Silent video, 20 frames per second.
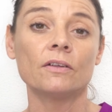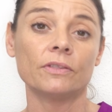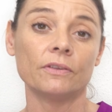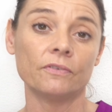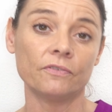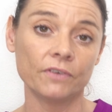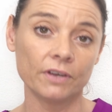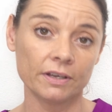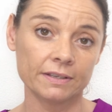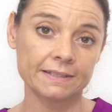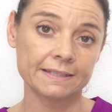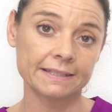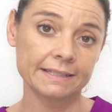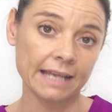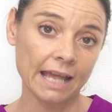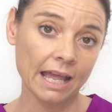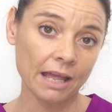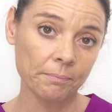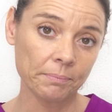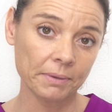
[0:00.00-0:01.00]
The first
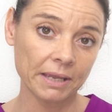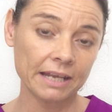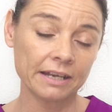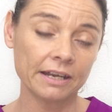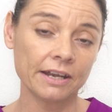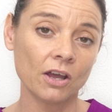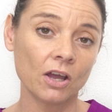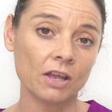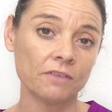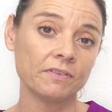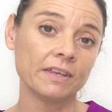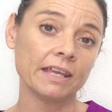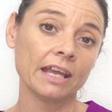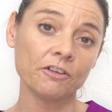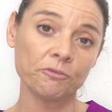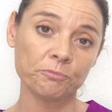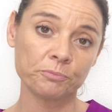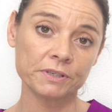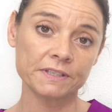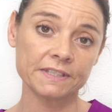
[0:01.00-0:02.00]
step in an
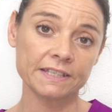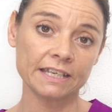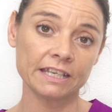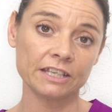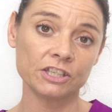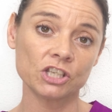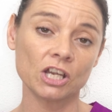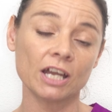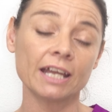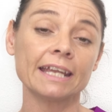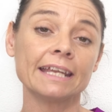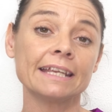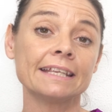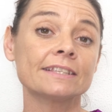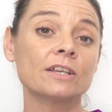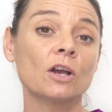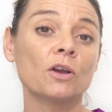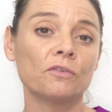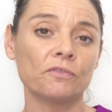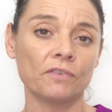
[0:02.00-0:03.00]
IVF procedure
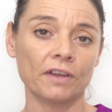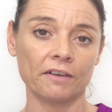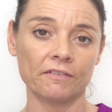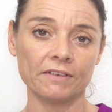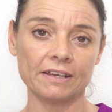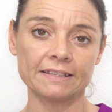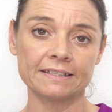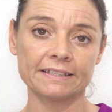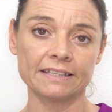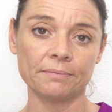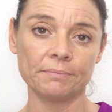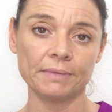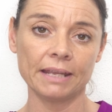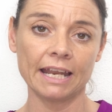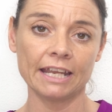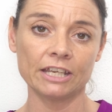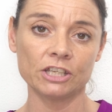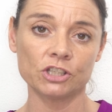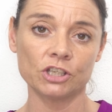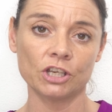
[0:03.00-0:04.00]
is ovarian
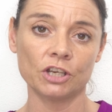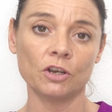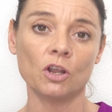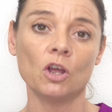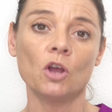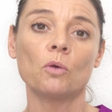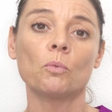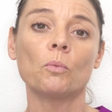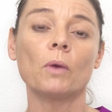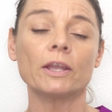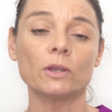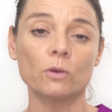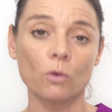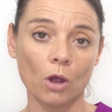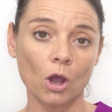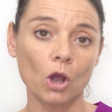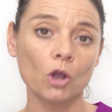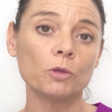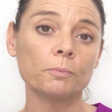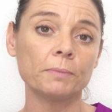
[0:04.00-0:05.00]
stimulation, where your